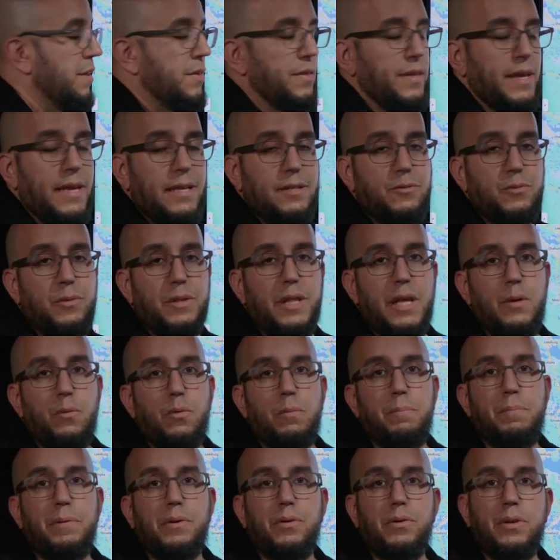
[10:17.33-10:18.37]
things when they were
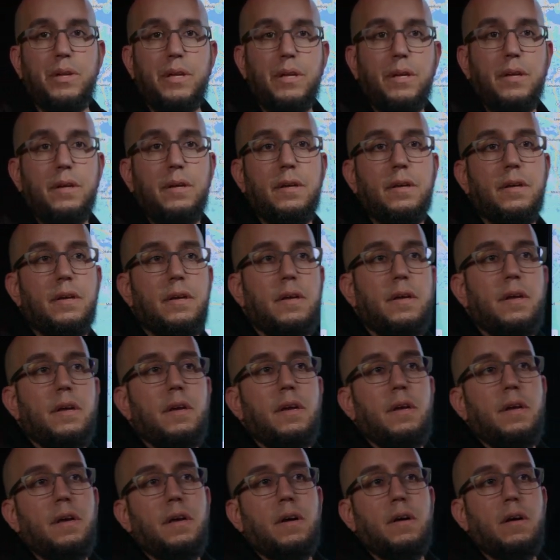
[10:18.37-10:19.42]
building
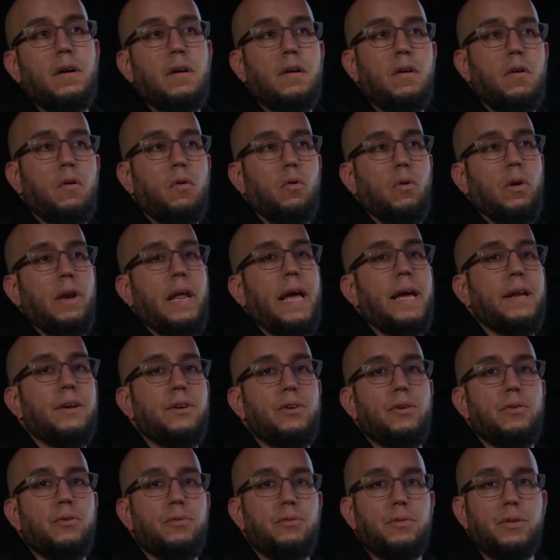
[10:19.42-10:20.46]

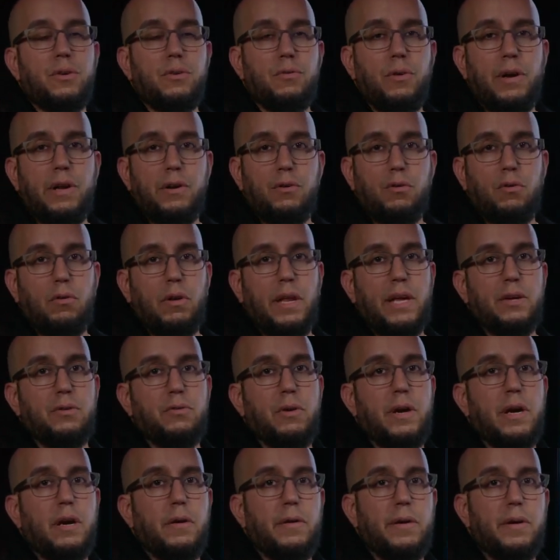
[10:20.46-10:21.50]
Orlando, the greater Orlando
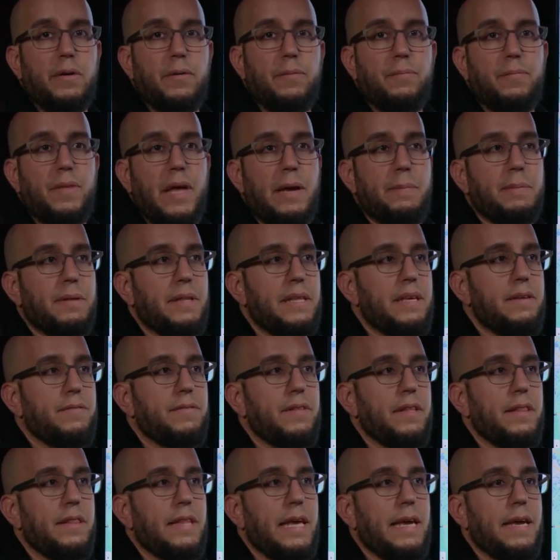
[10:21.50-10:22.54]
area, I believe
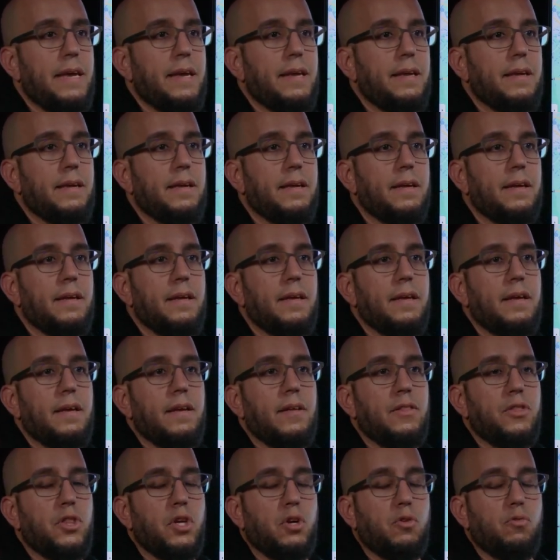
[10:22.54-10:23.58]
that
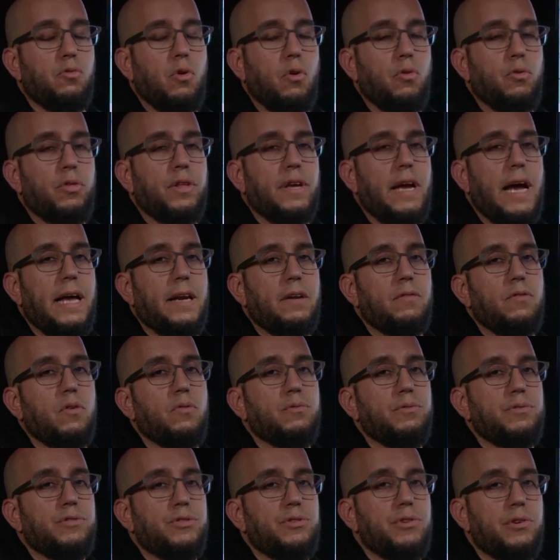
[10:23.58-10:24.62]
the growth kind of
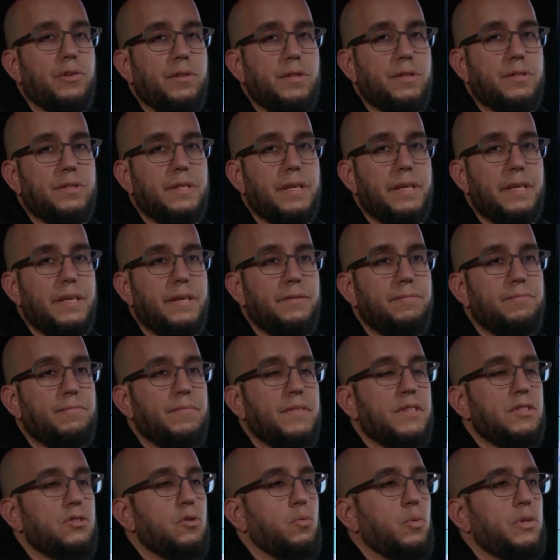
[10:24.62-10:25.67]
overtook the city.
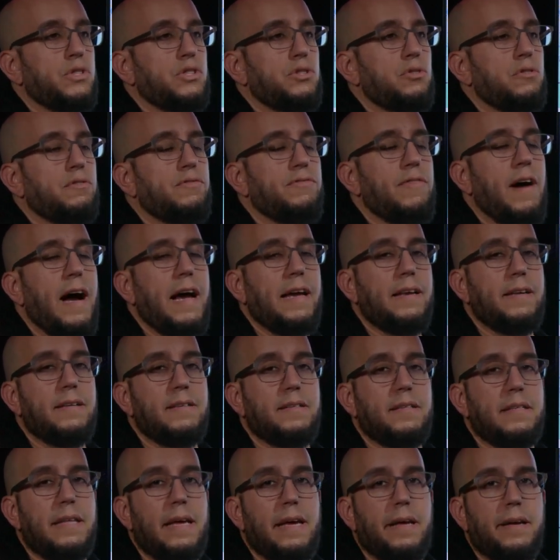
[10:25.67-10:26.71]
So what you'll find is
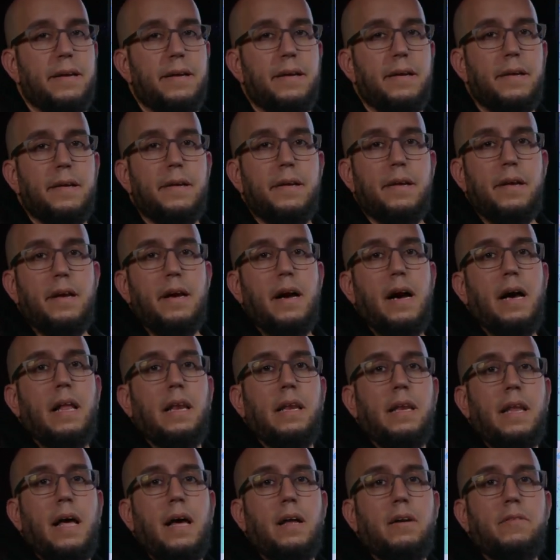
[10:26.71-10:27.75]
that a
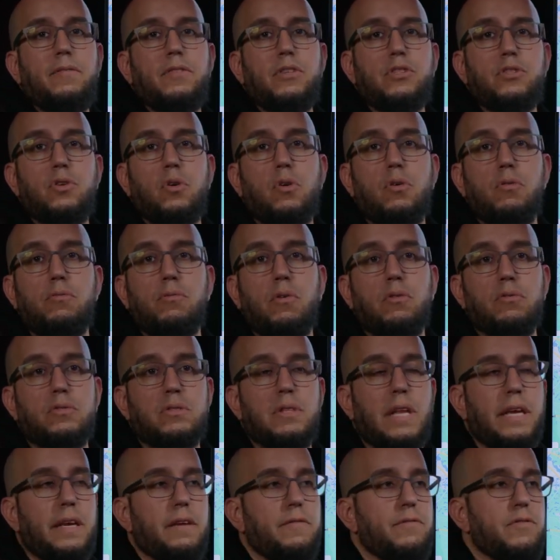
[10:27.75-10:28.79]
lot of the toll roads,
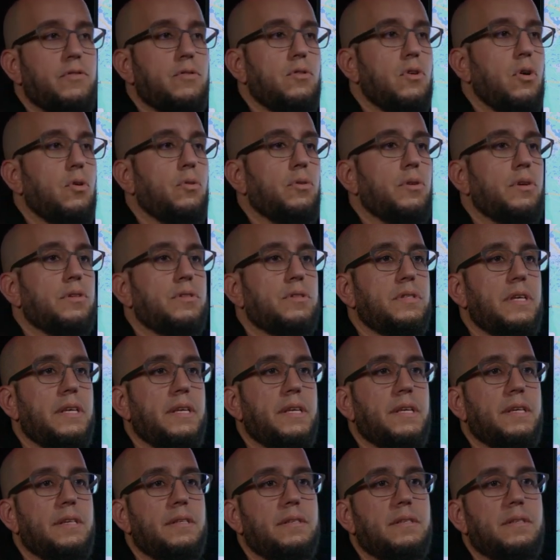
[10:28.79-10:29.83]
like if you go to
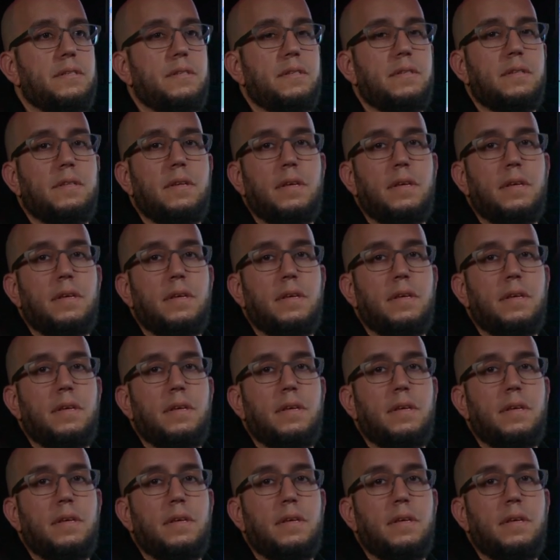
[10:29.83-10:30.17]
cities,